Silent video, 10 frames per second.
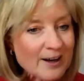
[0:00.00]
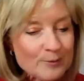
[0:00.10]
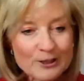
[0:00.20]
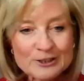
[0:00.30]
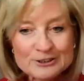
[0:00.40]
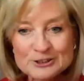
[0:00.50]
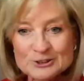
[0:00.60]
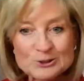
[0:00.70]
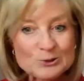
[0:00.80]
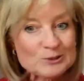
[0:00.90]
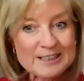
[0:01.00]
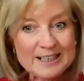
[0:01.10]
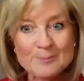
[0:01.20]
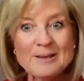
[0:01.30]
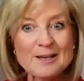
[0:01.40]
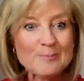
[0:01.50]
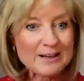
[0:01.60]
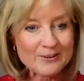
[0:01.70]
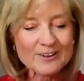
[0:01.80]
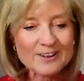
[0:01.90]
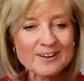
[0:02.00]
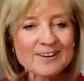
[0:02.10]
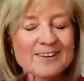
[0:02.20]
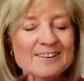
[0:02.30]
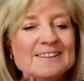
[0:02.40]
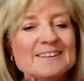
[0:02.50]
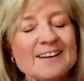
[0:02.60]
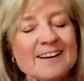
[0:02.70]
I'm going to just talk to Abby about her